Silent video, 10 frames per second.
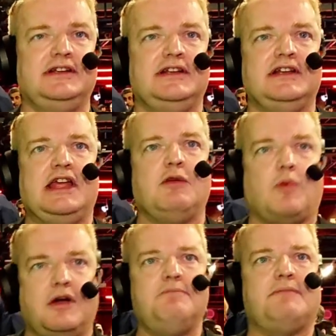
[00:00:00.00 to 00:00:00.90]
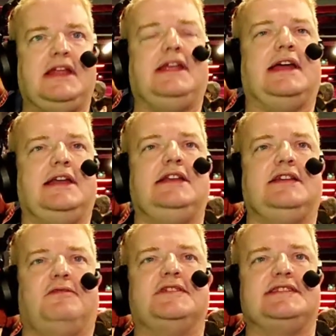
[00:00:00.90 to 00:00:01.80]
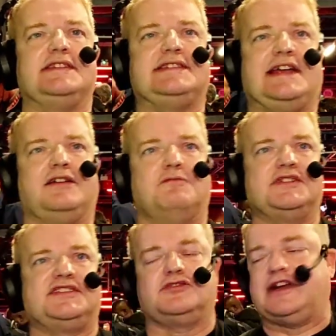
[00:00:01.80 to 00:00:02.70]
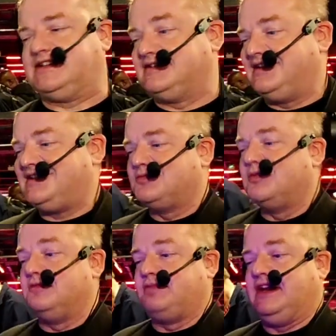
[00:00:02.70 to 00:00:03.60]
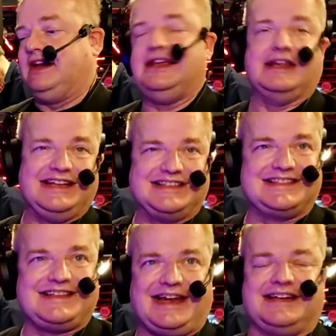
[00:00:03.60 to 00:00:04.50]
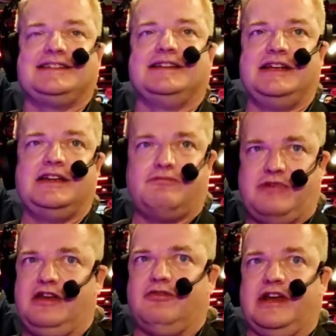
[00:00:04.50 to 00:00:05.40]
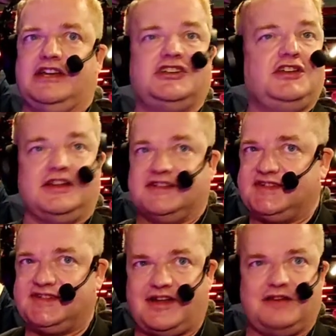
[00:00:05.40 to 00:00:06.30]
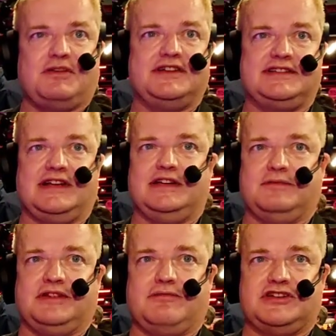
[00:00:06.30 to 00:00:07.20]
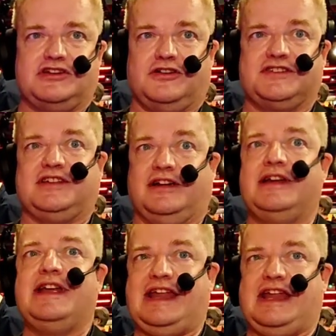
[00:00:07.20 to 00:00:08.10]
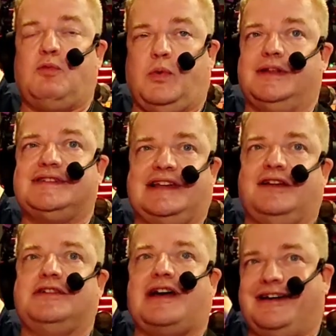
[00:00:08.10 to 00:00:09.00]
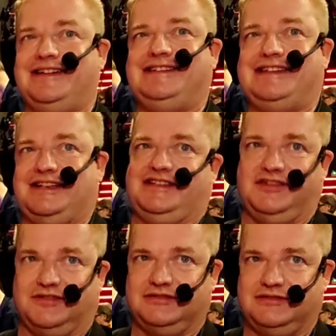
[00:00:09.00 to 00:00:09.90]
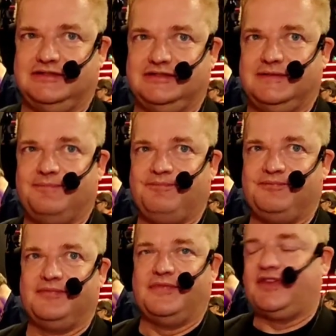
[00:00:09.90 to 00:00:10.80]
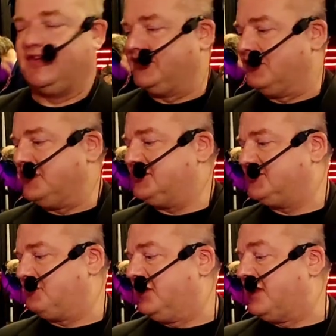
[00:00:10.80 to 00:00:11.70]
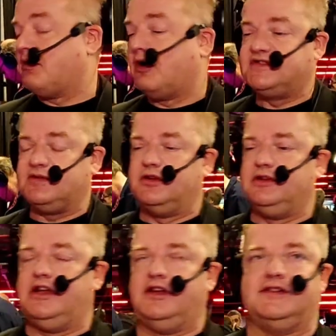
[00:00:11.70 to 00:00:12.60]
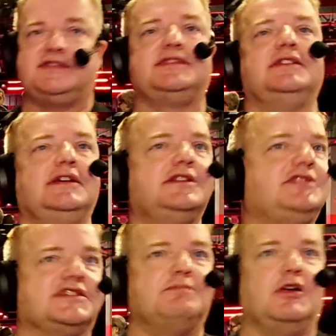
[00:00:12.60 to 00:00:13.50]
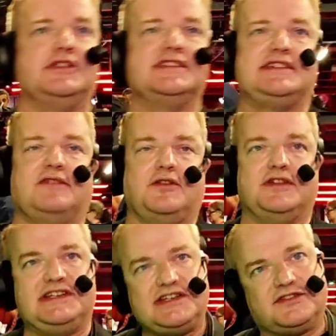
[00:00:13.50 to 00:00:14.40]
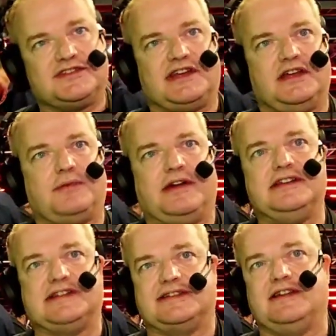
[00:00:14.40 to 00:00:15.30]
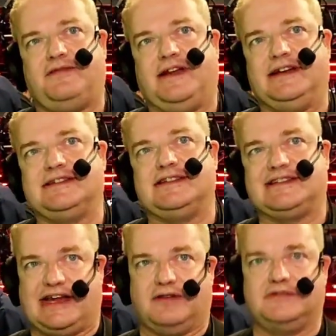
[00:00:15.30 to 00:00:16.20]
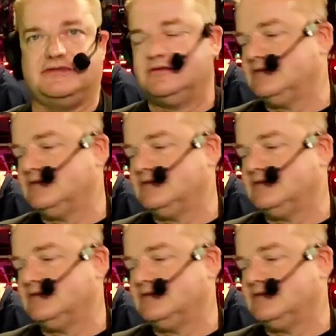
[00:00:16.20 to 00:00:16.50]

Yeah. It won't make any difference to the sound, I must stress. This will be an exact recreation. You can side-by-side it with the original Oscar. It will sound identical. Right, okay. So it's going to be super like that. Obviously, we'll use just modern stuff on the digital side where it doesn't affect the sound.